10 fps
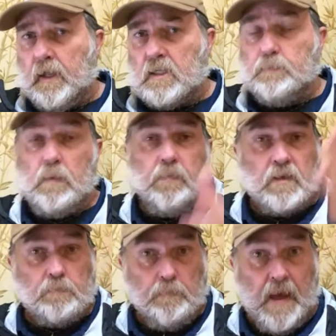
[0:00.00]
his spin,
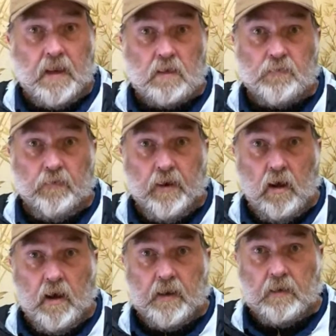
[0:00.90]
but his batting is very
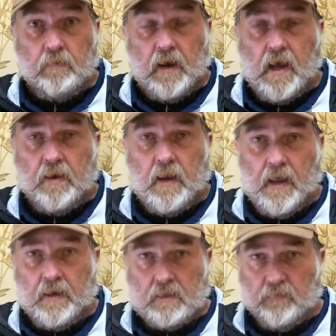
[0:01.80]
highly regarded
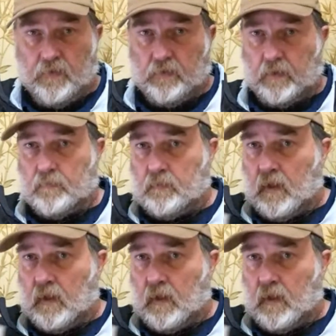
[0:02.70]
and his fielding.